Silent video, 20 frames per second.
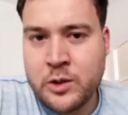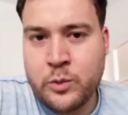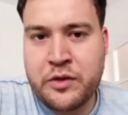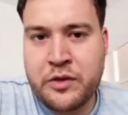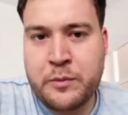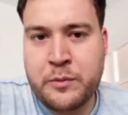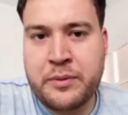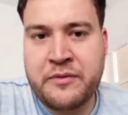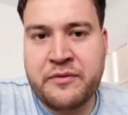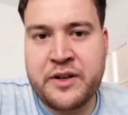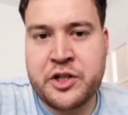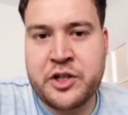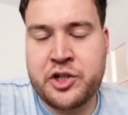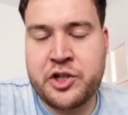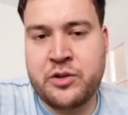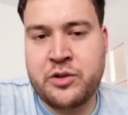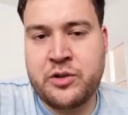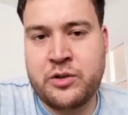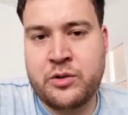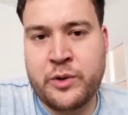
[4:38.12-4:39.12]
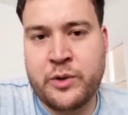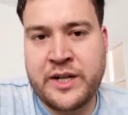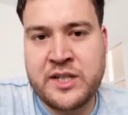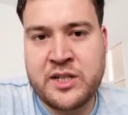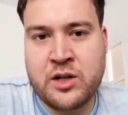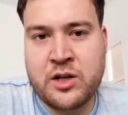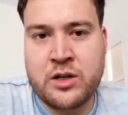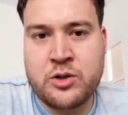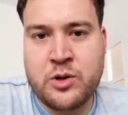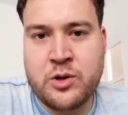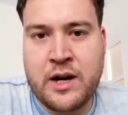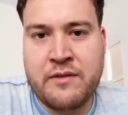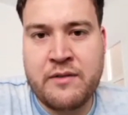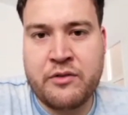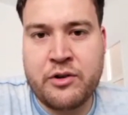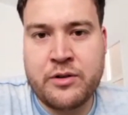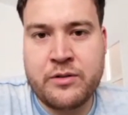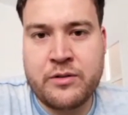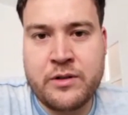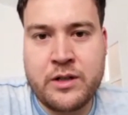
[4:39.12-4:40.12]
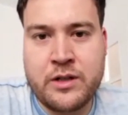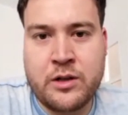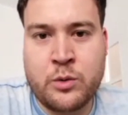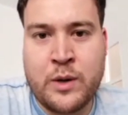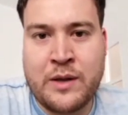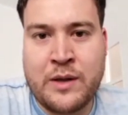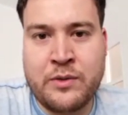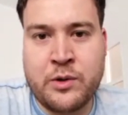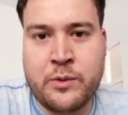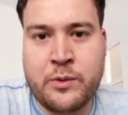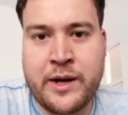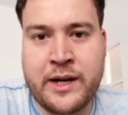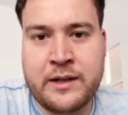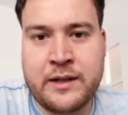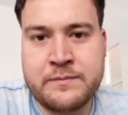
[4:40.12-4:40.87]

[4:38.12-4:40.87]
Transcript: a professional race car driver around the ring.